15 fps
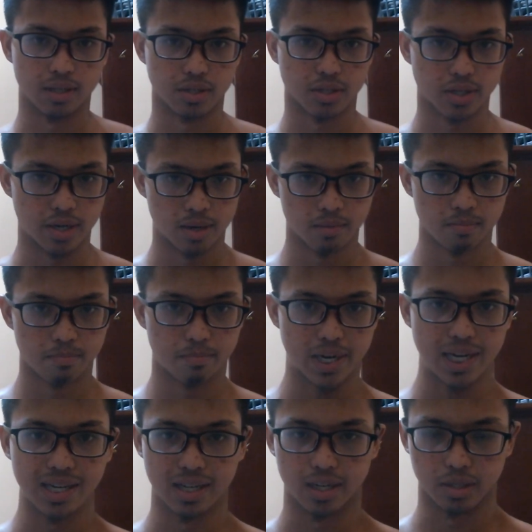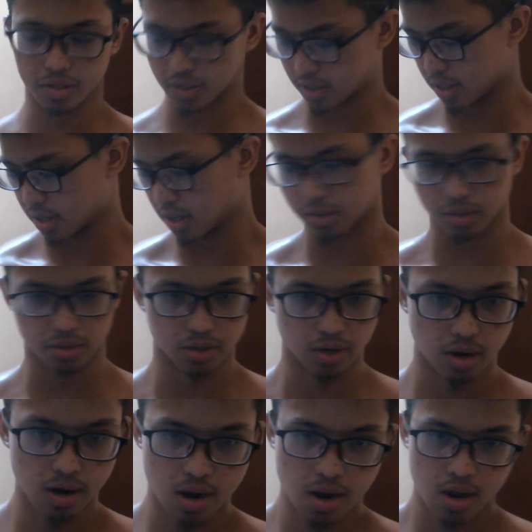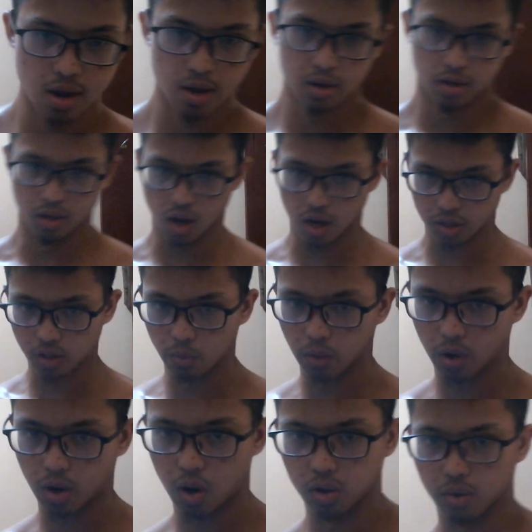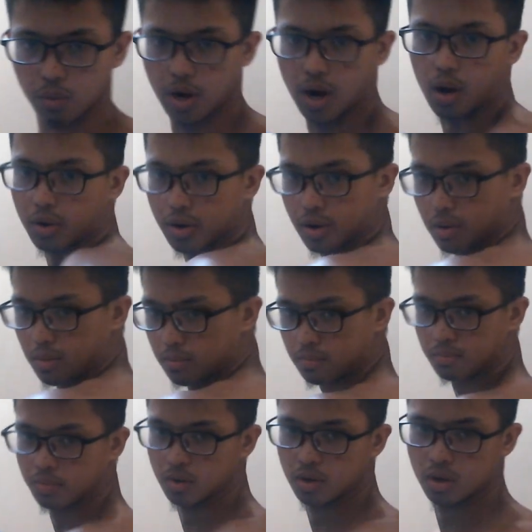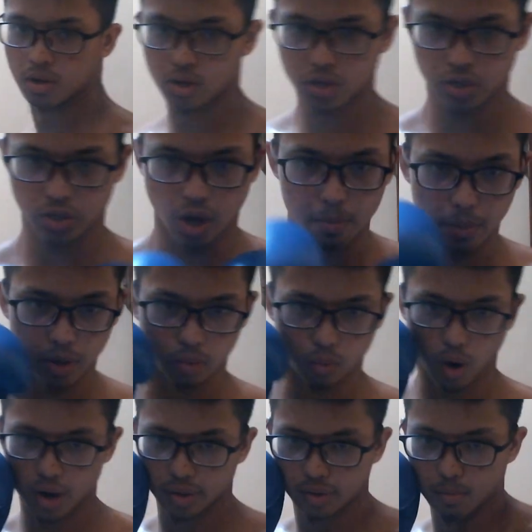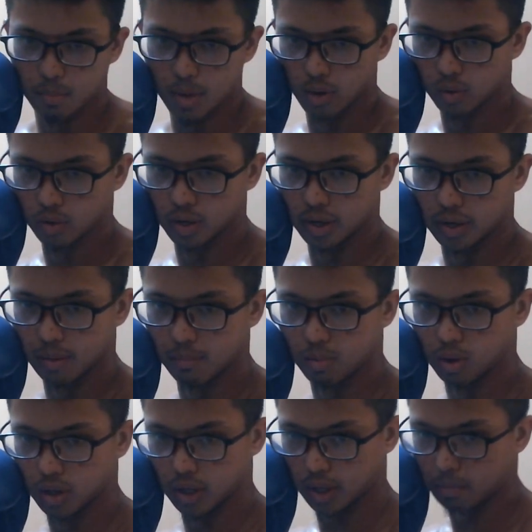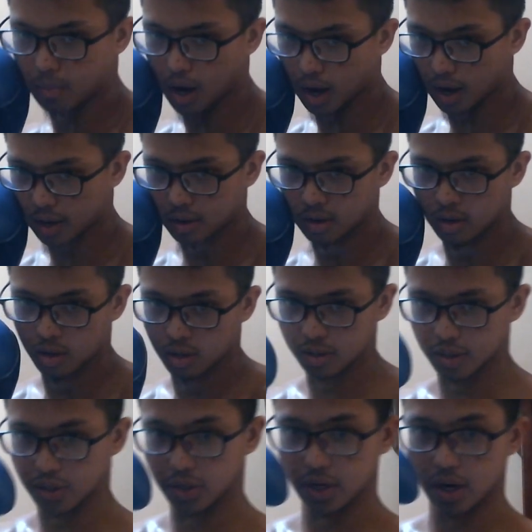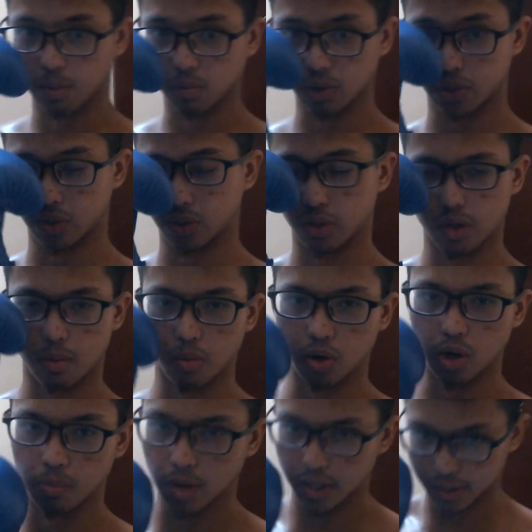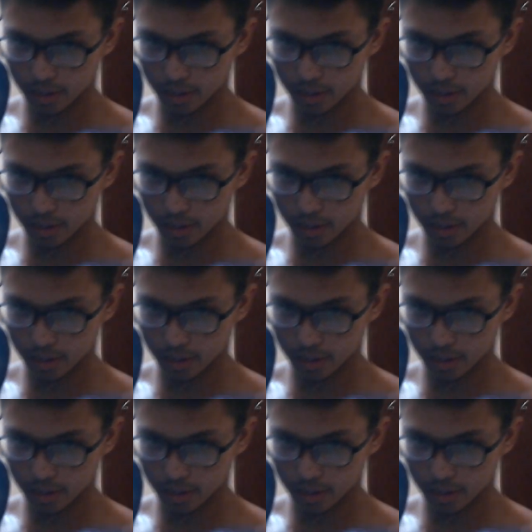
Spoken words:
the skin, I should say. Not going all the way out here. Stopping right at the middle and then pulling it back. This enables you to double up like